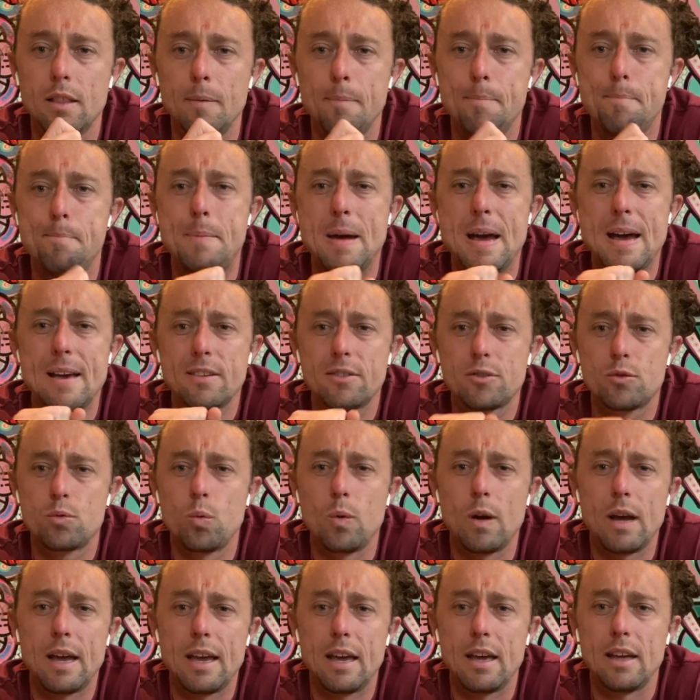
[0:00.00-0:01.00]
best
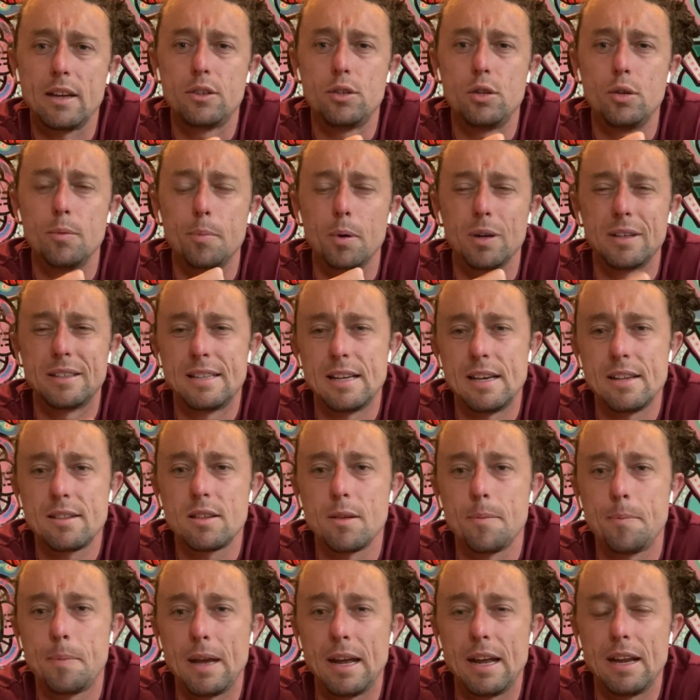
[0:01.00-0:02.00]
way to
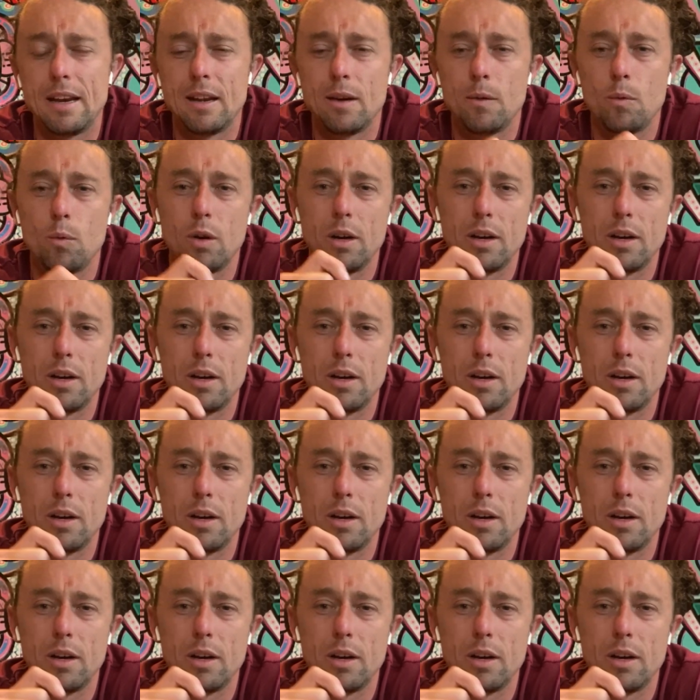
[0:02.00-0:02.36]
participate in